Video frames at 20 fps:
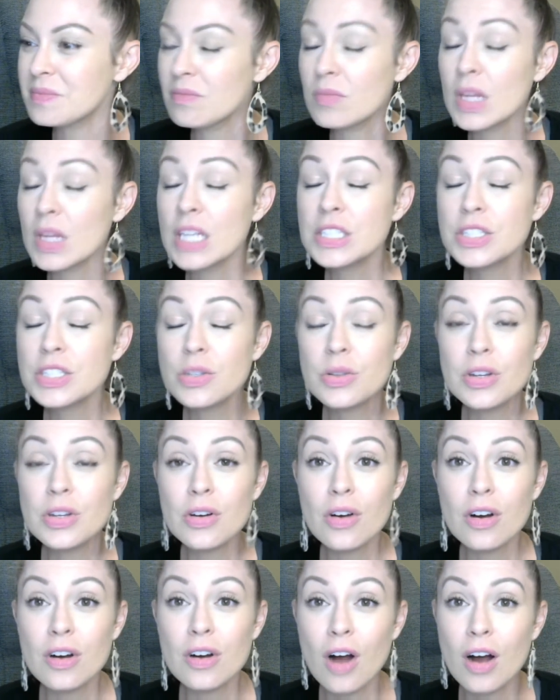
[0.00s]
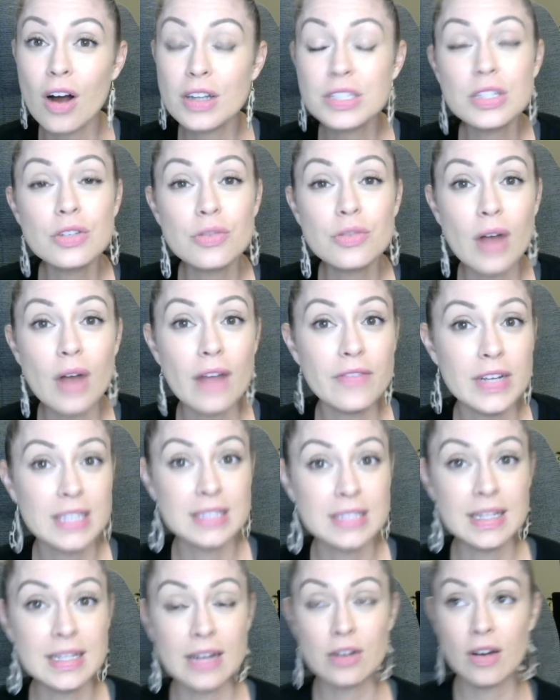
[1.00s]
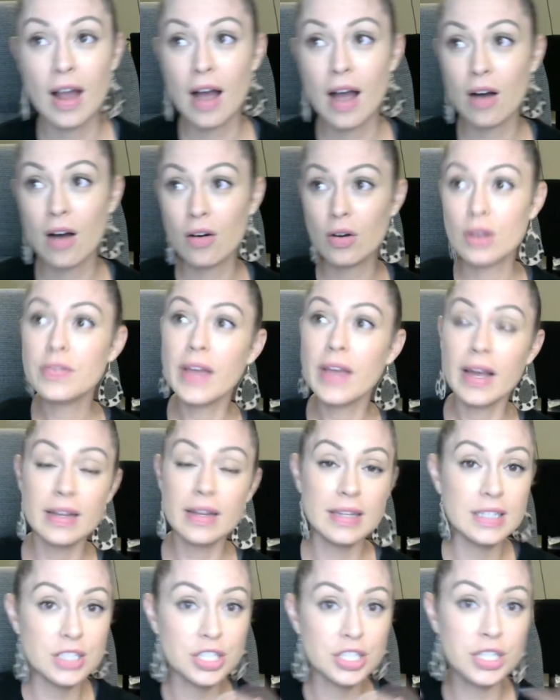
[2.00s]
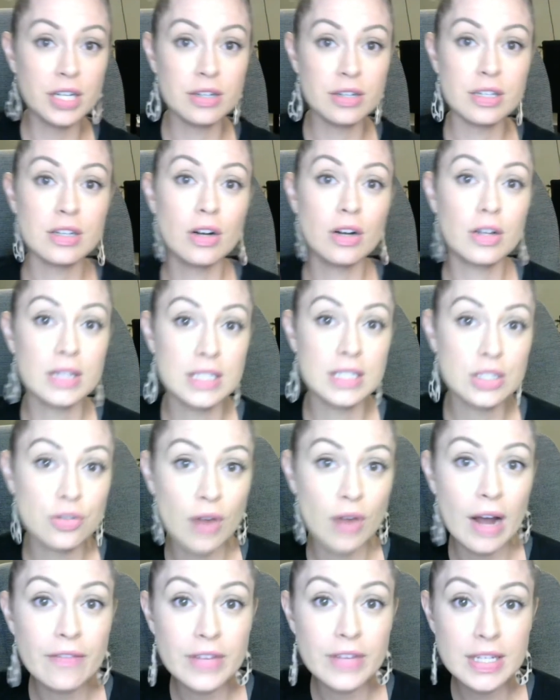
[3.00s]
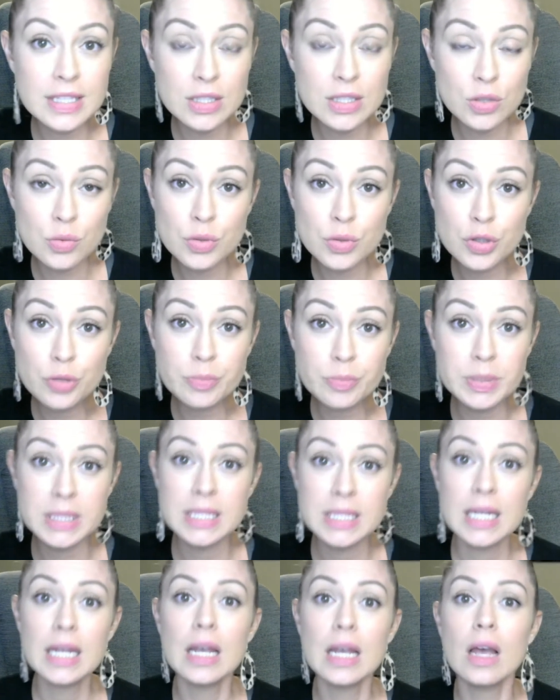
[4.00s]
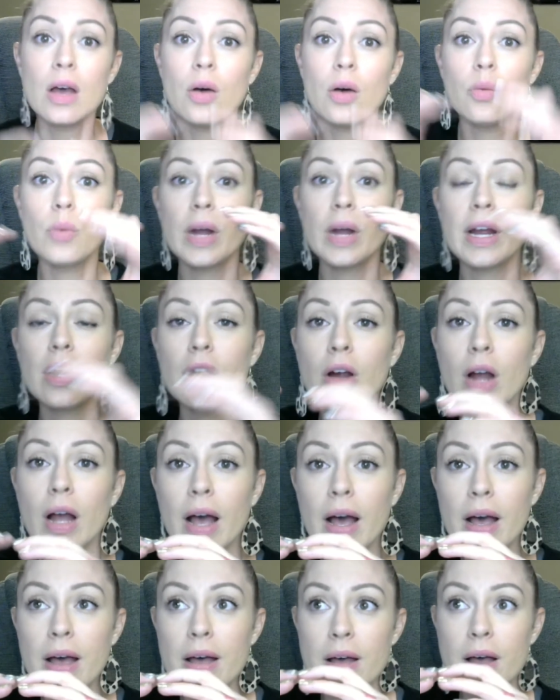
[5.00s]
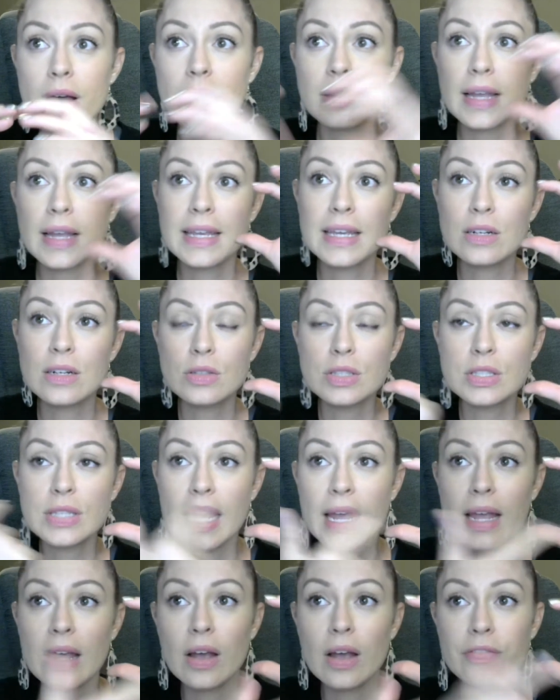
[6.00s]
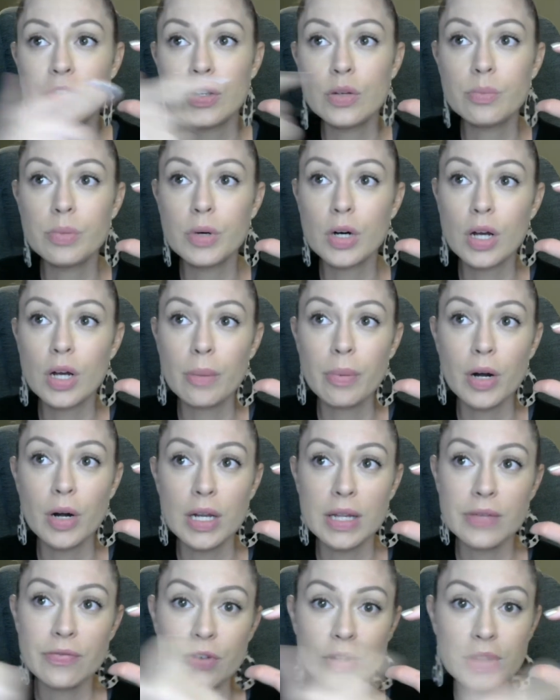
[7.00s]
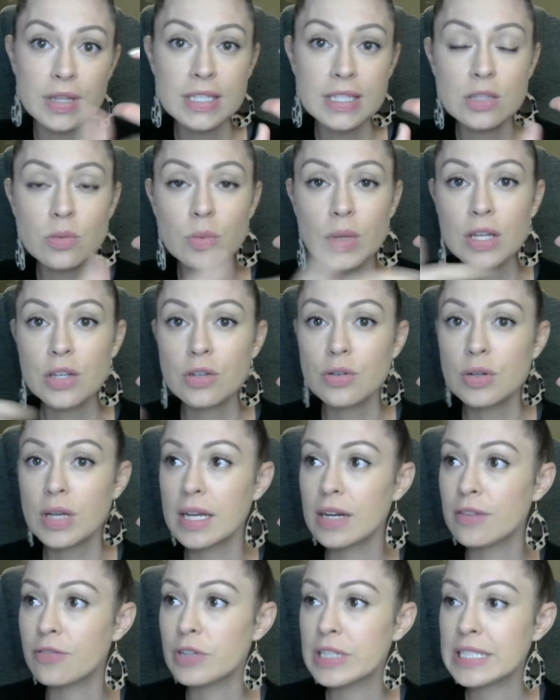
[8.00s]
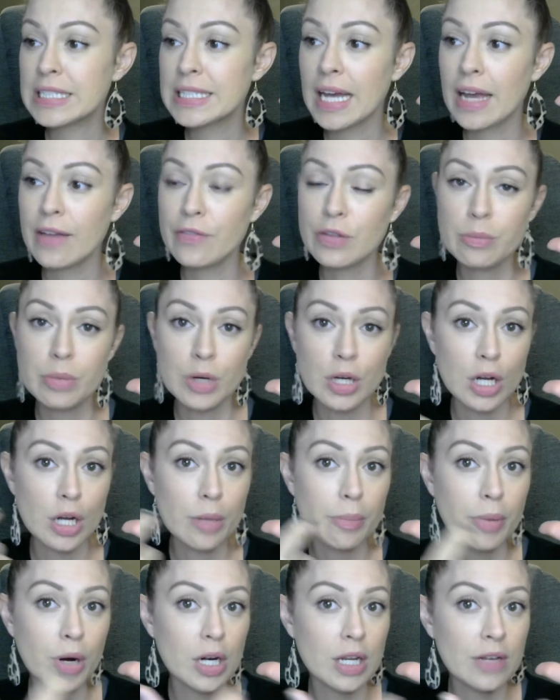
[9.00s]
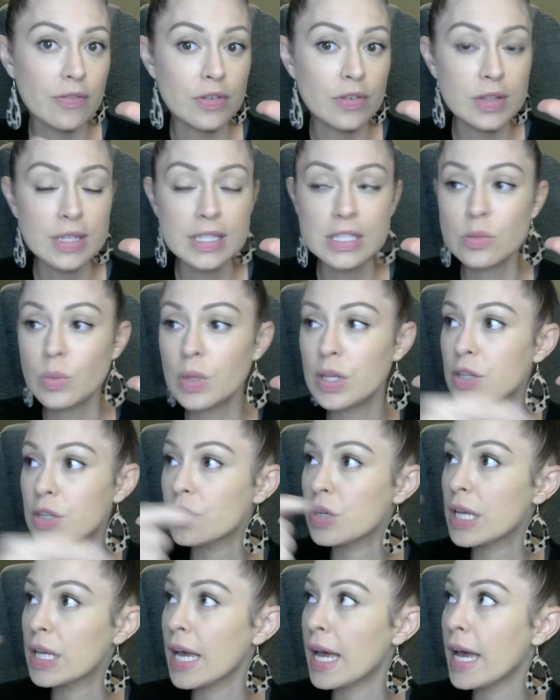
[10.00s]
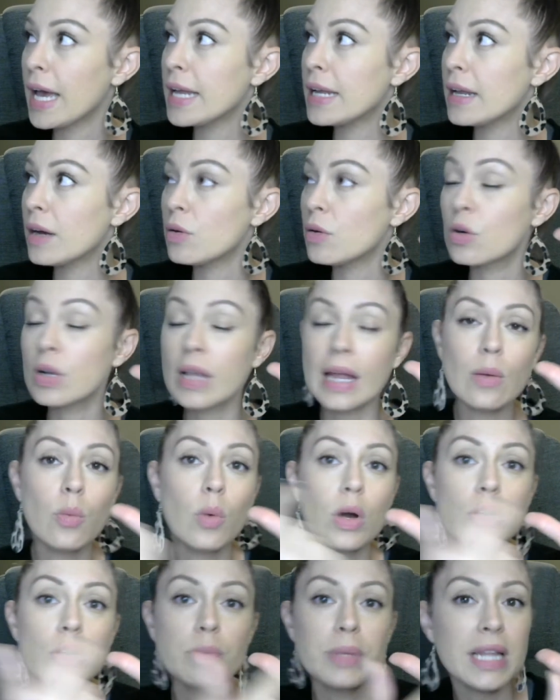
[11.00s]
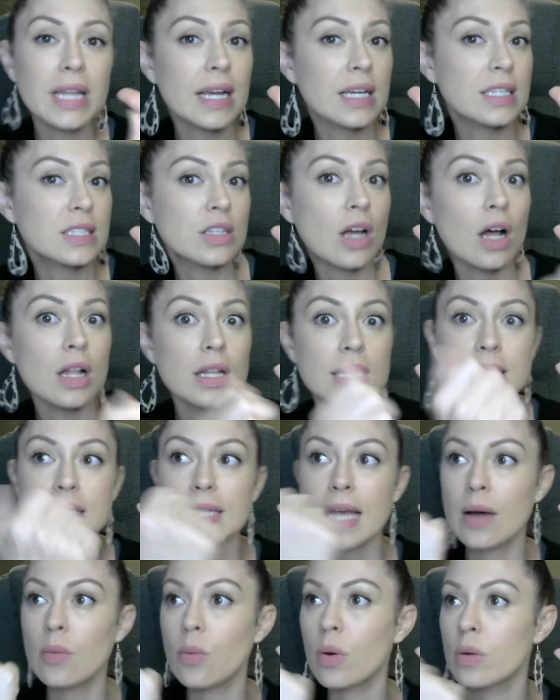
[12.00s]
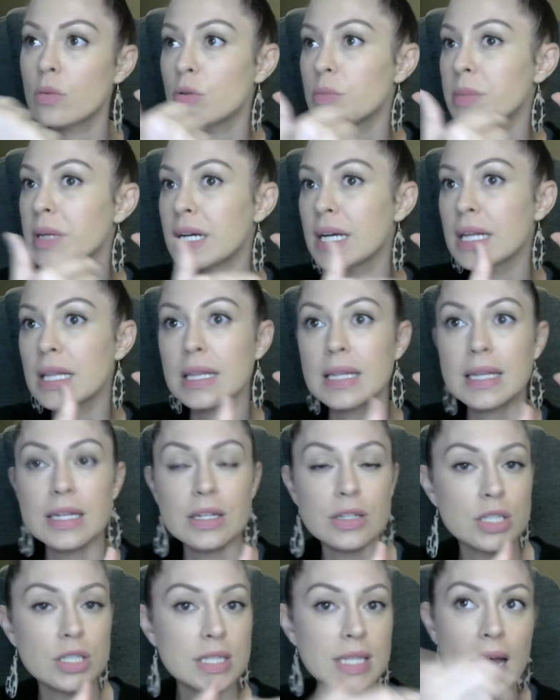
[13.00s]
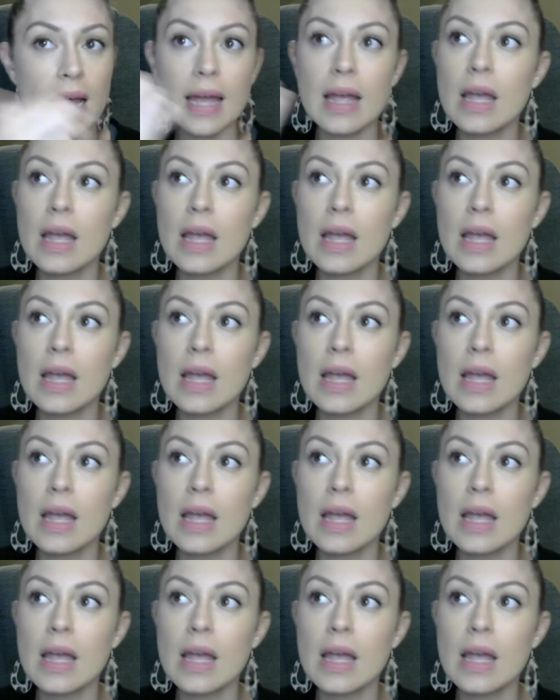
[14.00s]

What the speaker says: So there are also graphics that are out that get shared in all these graphics groups where like it'll say if you book a party for this week, you'll get a free set. If you book a party for this week, you'll get, or like one will be like a solid set, one will be a glitter set.